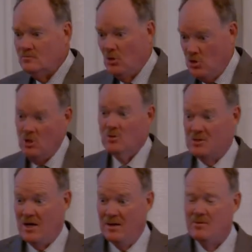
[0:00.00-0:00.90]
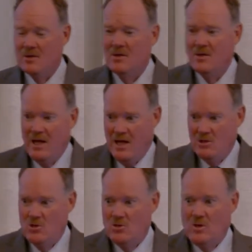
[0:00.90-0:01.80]
genotype
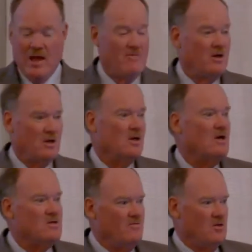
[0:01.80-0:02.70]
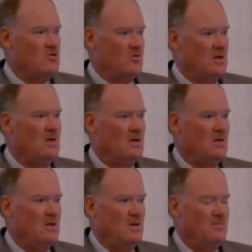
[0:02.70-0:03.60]
and you have a concussive injury,
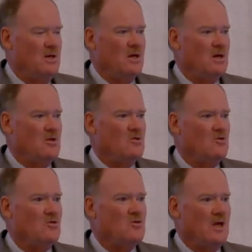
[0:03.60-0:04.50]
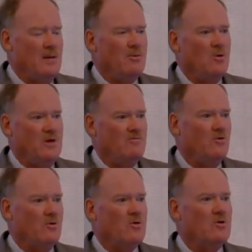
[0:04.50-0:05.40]
because those
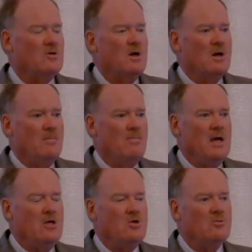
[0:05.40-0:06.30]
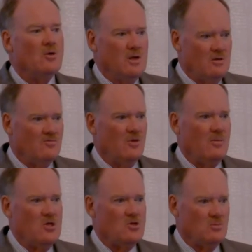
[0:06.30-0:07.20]
ApoE4s make you more
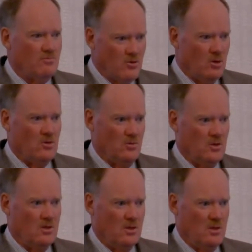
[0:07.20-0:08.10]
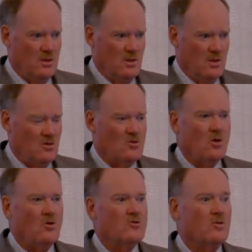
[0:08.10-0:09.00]
inflammation prone. There's a
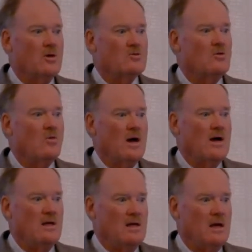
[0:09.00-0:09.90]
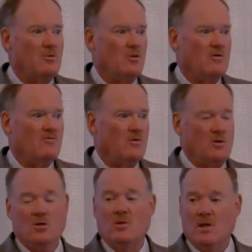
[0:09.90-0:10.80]
whole story as to why ApoE4.
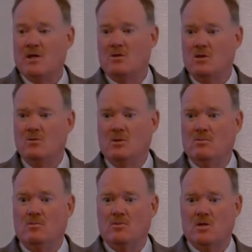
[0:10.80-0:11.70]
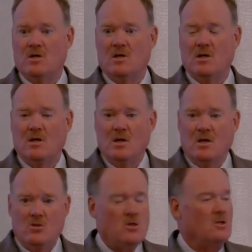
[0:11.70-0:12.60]
Do you realize the human
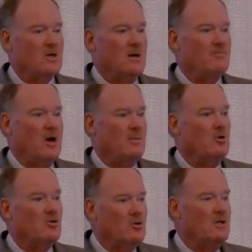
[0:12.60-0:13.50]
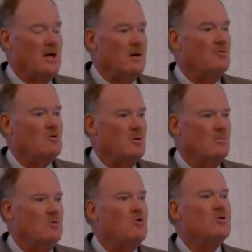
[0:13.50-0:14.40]
genotype probably early on was
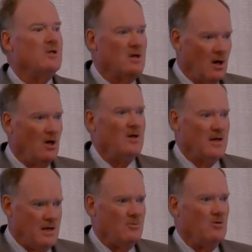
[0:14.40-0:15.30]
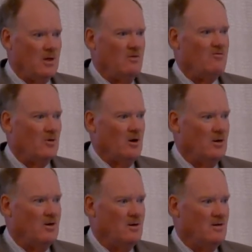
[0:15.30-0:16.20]
mostly all
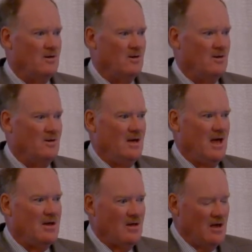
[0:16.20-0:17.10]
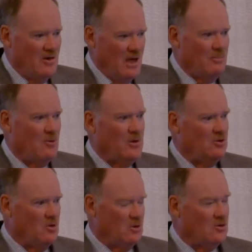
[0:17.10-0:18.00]
ApoE4? And the
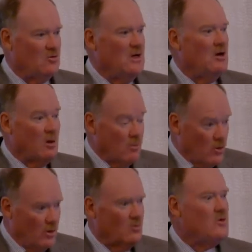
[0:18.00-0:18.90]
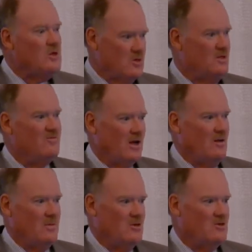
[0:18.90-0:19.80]
ApoE2 and 3 are more recent
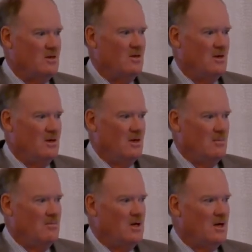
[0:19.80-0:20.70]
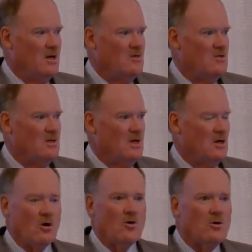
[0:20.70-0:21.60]
developments, because
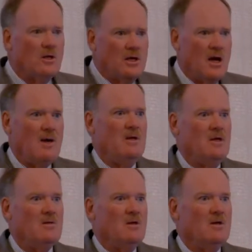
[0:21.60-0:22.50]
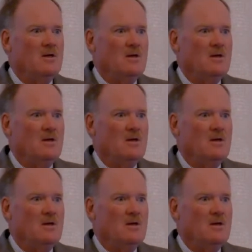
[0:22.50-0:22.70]
in our early hominid